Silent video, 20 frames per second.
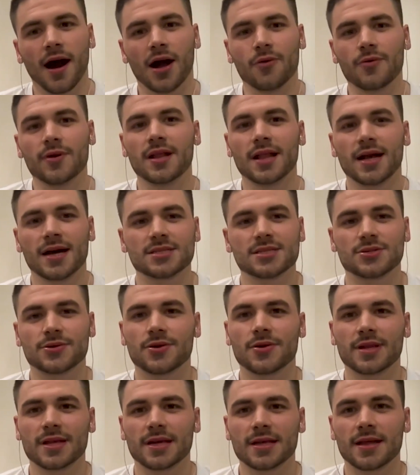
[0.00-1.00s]
I realized
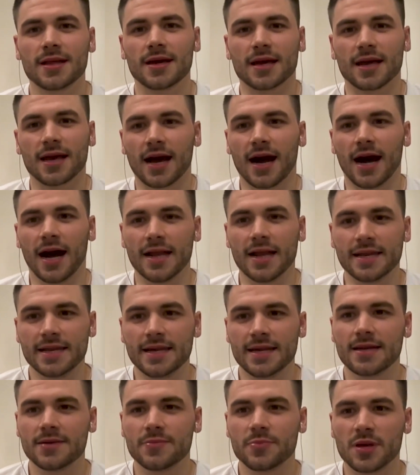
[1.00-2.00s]
early like I
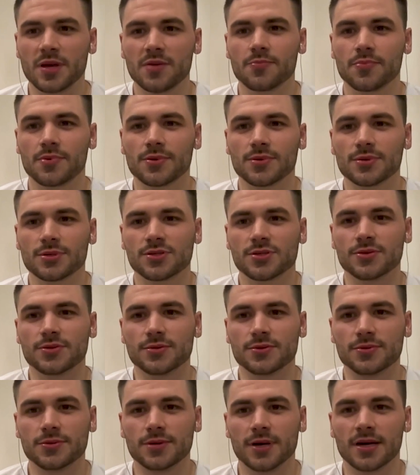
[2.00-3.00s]
needed people
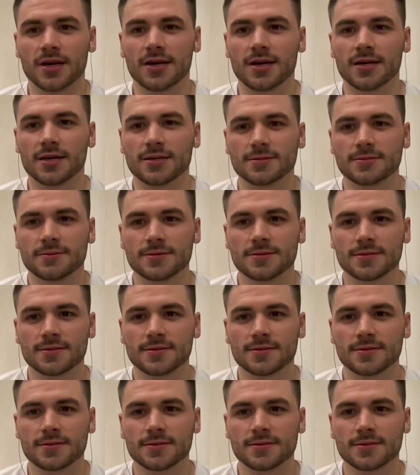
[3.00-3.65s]
to, uh,